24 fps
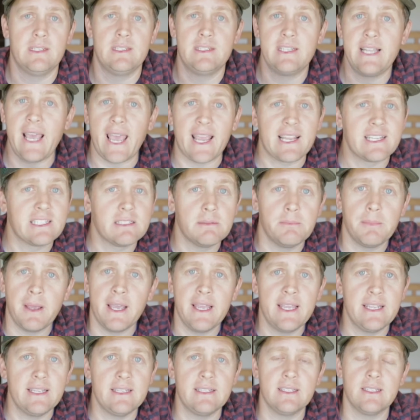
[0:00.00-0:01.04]

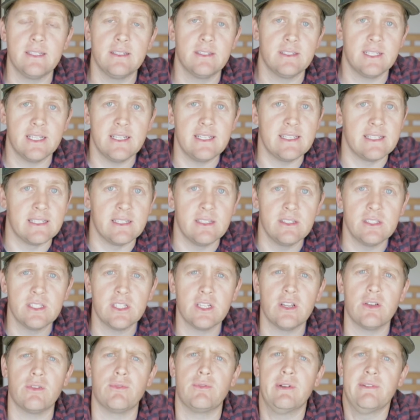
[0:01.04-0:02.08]
tax-paying citizens
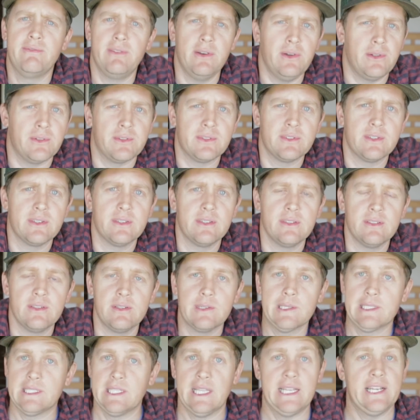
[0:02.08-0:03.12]
revolt
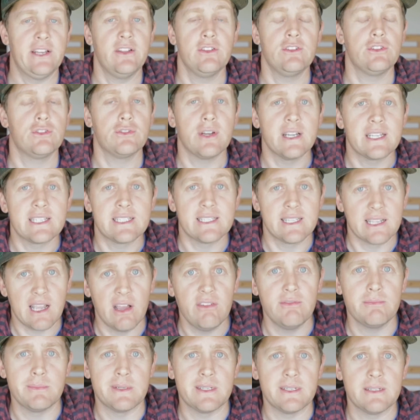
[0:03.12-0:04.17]
because they don't trust the
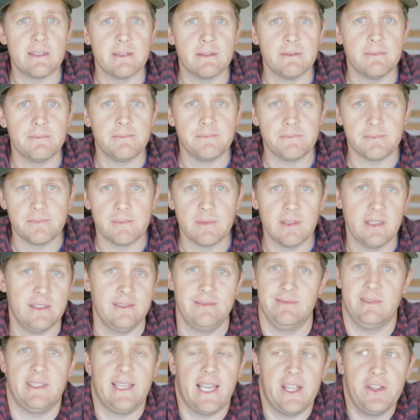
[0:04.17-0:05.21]
government.
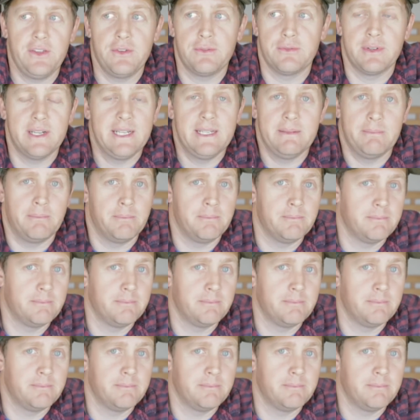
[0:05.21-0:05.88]
And can you really